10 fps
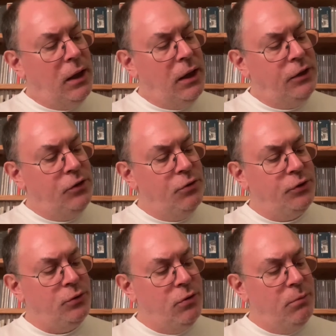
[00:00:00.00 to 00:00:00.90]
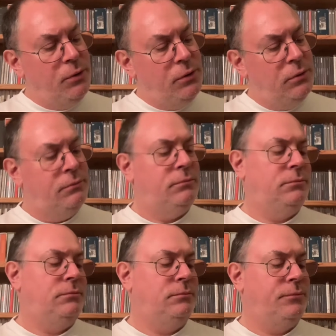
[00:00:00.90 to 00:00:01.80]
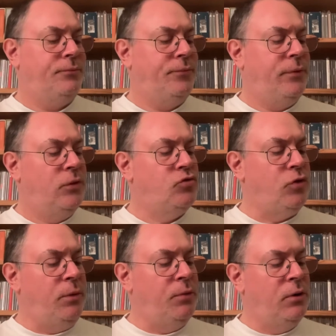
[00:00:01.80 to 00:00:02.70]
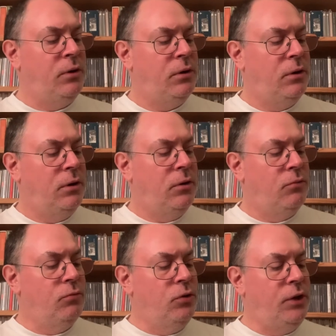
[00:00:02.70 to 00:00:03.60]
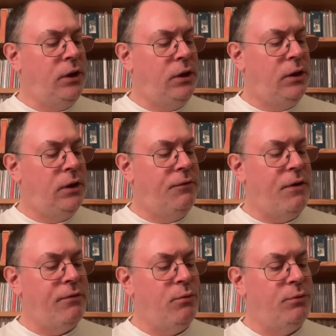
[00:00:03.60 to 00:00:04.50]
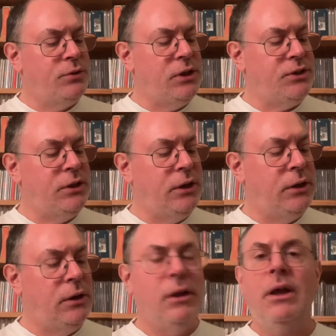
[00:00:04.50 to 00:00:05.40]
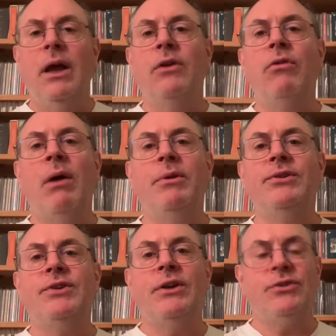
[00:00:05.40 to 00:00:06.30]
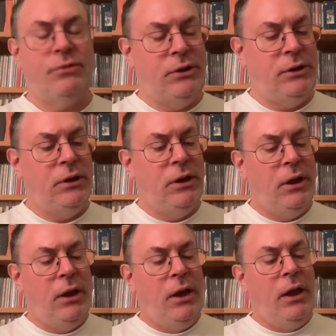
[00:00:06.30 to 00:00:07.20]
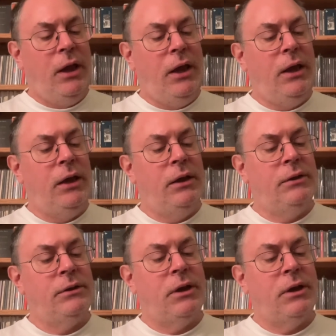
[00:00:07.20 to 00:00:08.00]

You're Adorable, Dreamer, Rudy, If Everyone Was Listening, and Crime of the Century. And